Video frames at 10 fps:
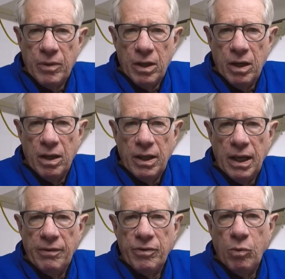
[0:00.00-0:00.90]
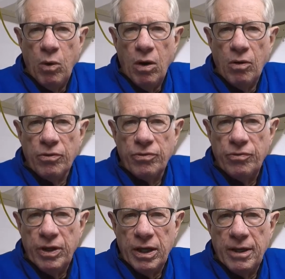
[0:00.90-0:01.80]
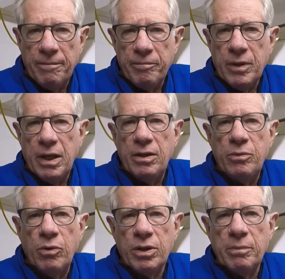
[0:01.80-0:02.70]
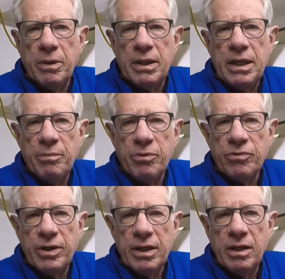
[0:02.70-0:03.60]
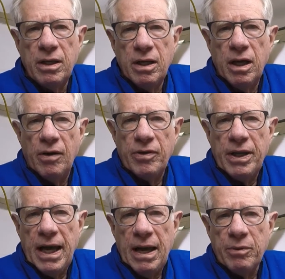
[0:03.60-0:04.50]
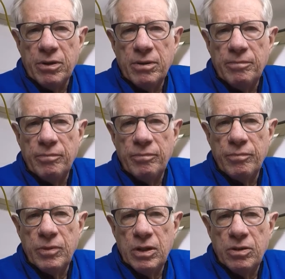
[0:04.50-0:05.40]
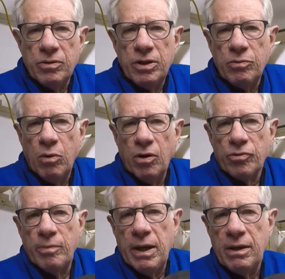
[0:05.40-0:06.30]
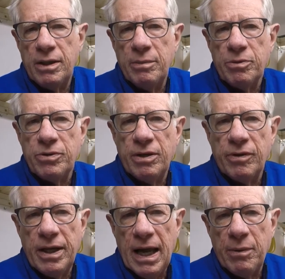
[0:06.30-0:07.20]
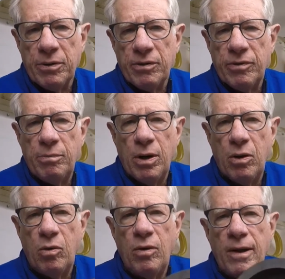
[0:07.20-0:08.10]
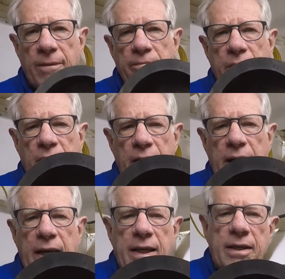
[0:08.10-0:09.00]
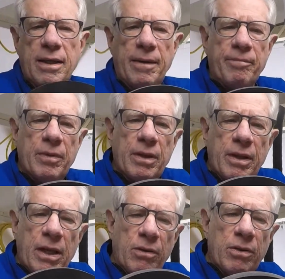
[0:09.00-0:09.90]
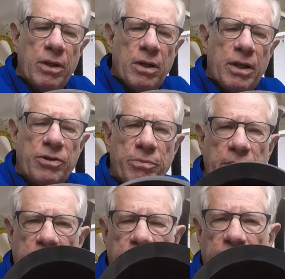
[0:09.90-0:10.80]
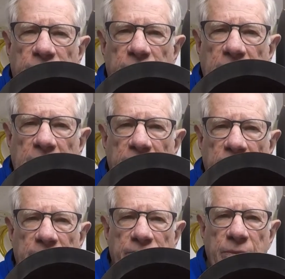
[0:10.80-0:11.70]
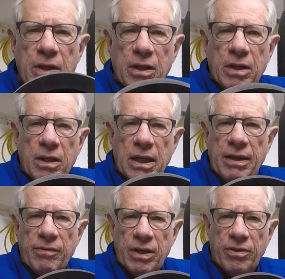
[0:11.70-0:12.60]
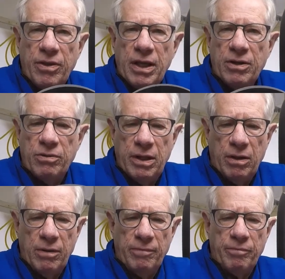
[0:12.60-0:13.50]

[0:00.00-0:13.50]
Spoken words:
I left the walls thick, and you want them at 10% of the diameter. So these walls are about 10% of the diameter of the bowl, and they should be evenly thick, so they'll